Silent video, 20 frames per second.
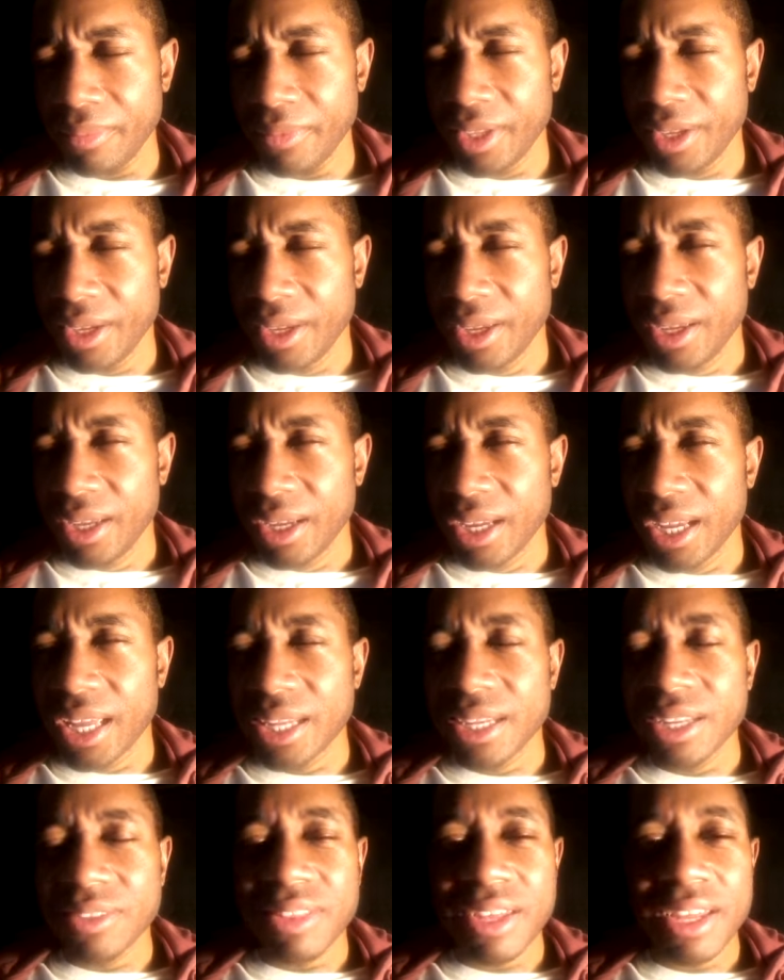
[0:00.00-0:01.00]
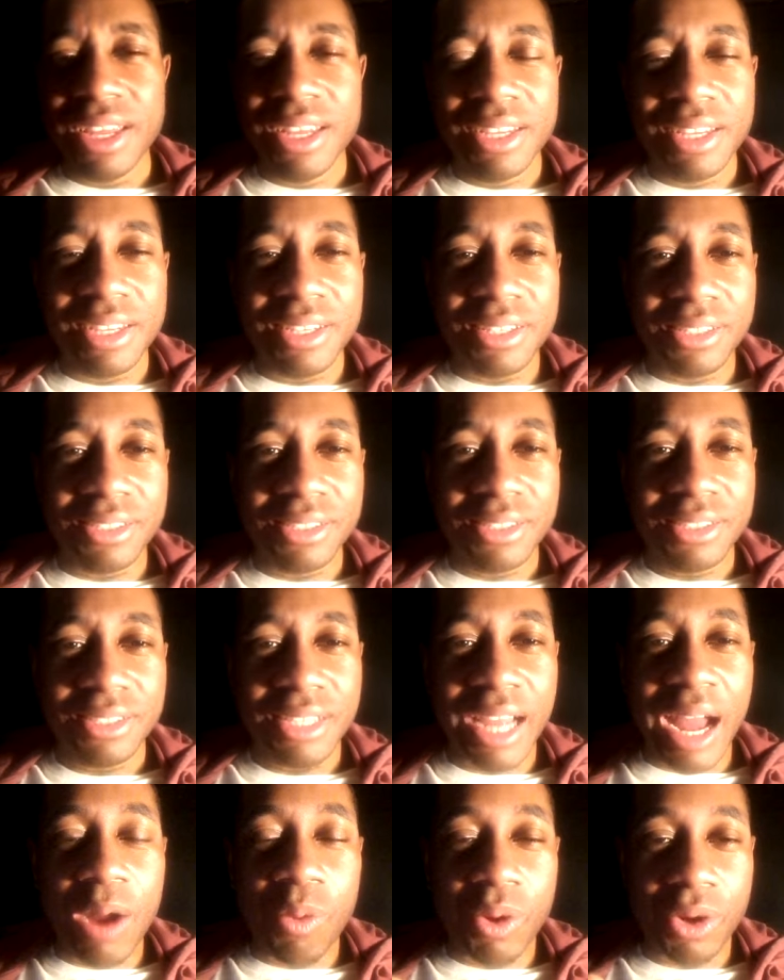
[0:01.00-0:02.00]
and the thing is, I want to
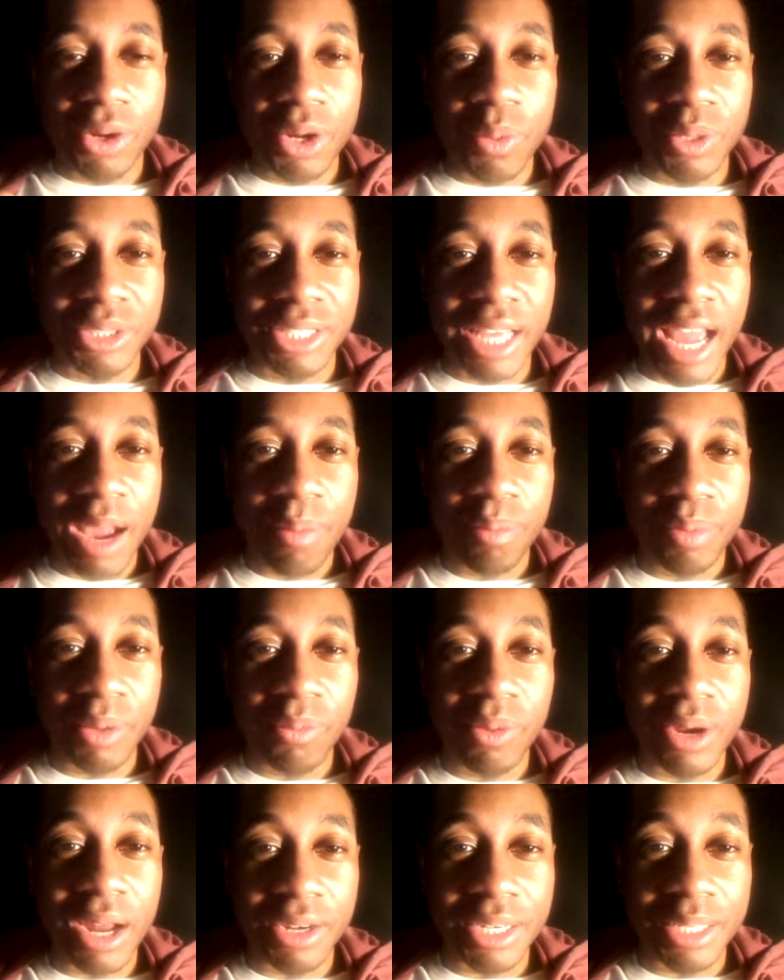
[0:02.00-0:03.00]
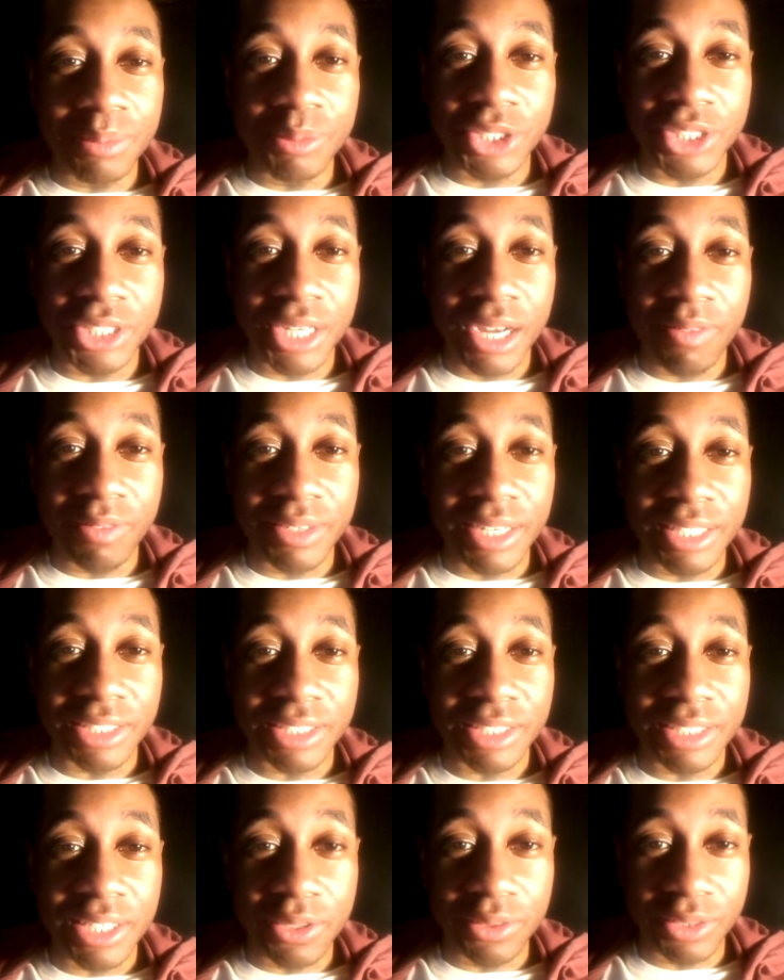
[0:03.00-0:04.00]
know what's happening without them shoving that Skittle
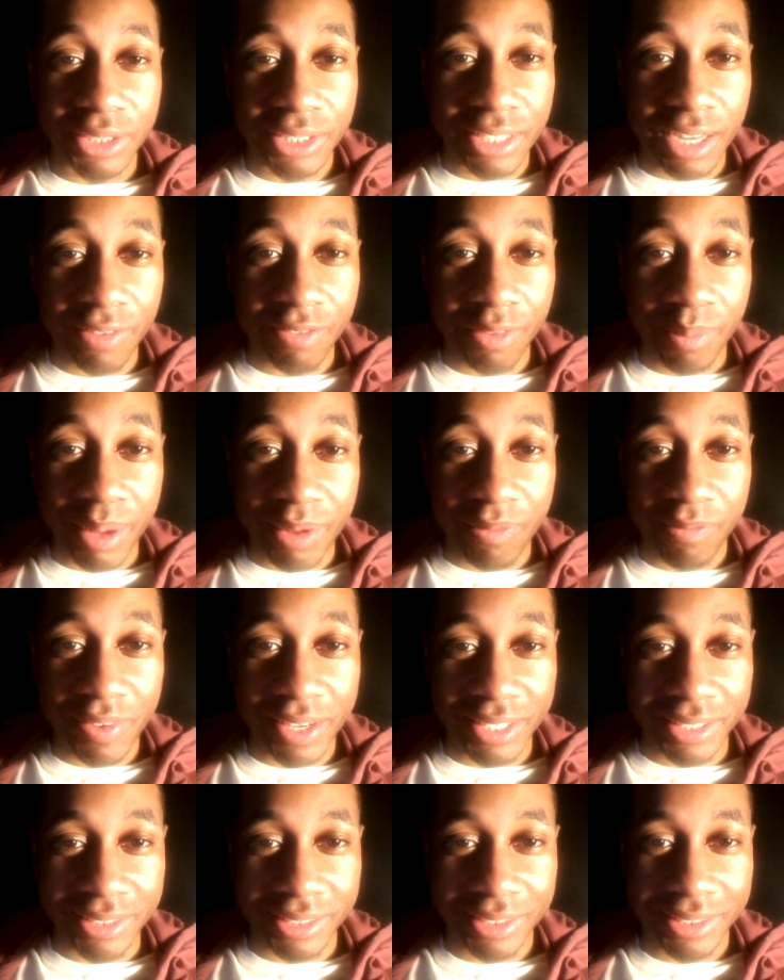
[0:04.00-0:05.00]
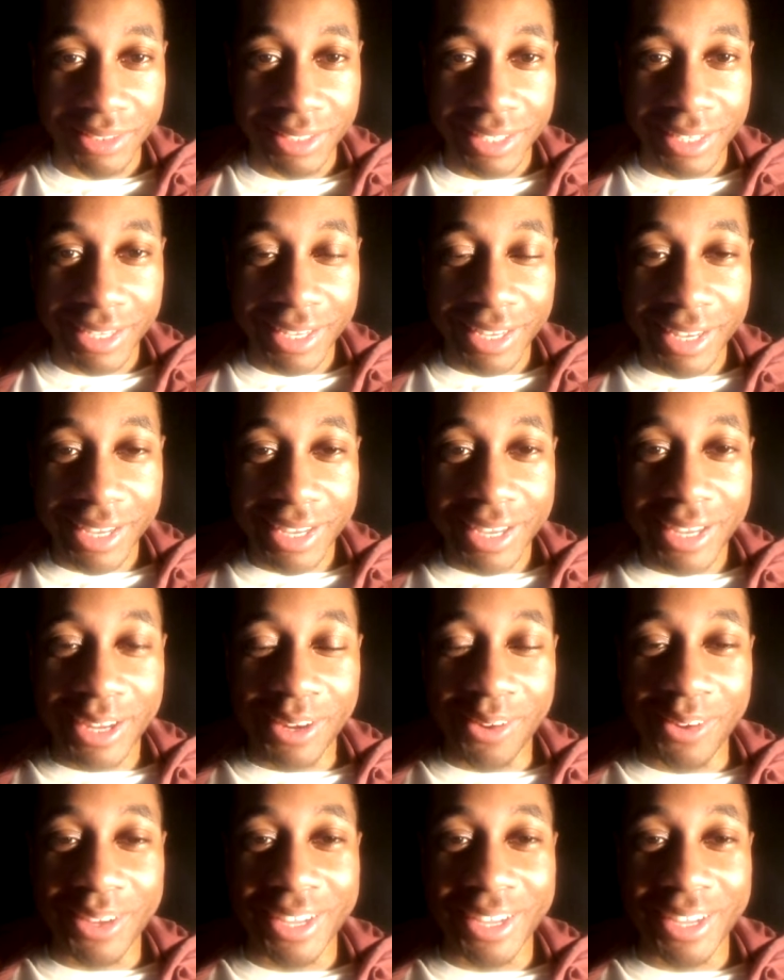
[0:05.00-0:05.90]
stuff in my face. Okay.